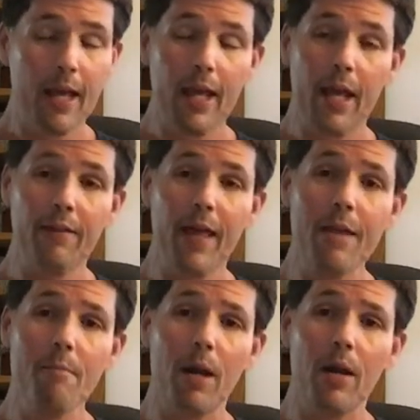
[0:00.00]
And they
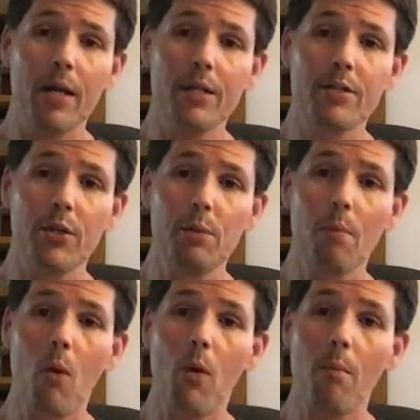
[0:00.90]
marry 2
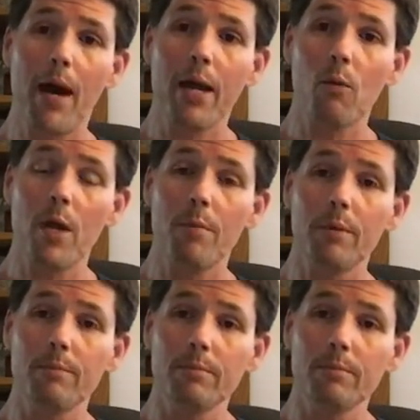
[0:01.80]
Moabite women.